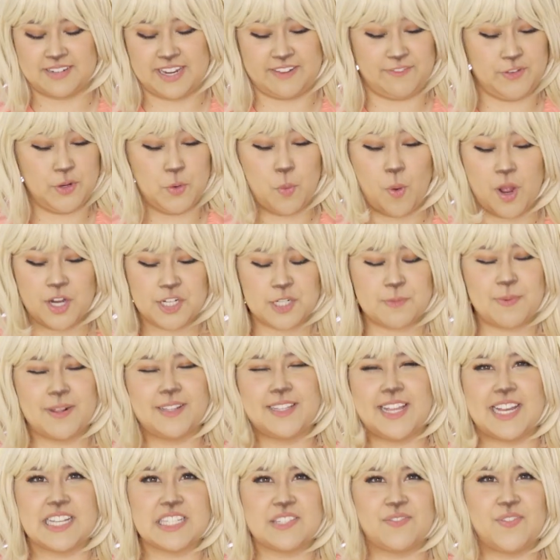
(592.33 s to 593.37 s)
If you watched my
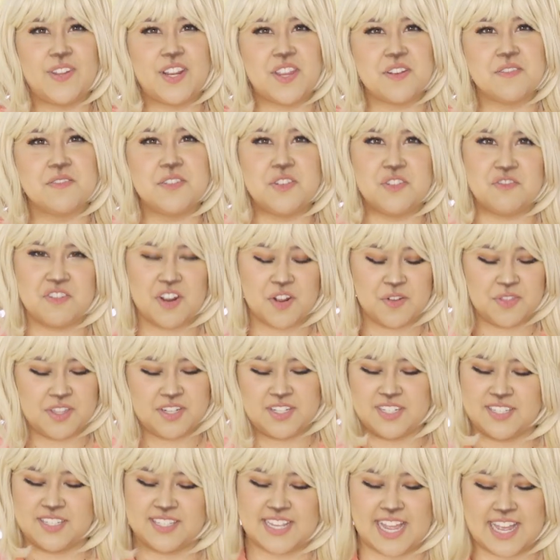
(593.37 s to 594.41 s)
last video, you know
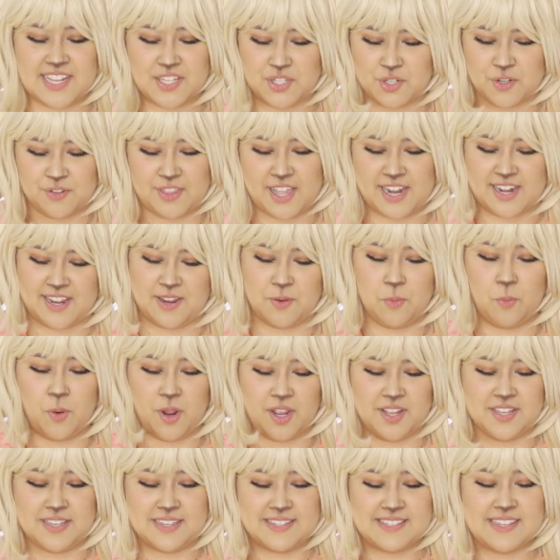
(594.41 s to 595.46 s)
the disaster that it
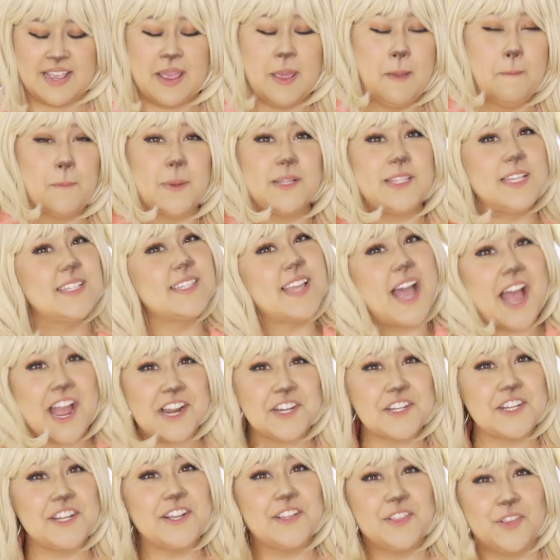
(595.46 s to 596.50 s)
was, but these
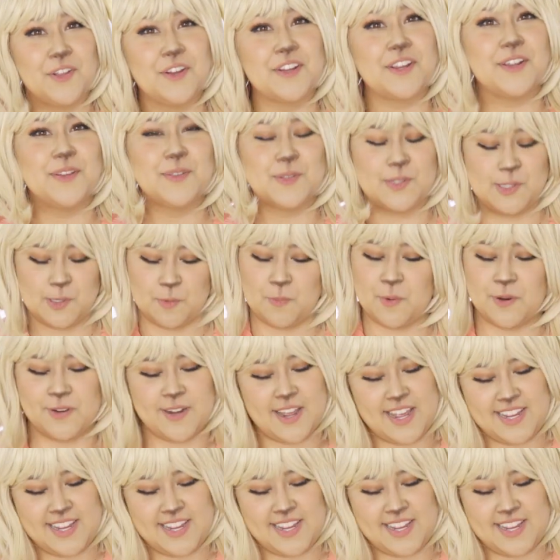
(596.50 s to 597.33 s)
actually look super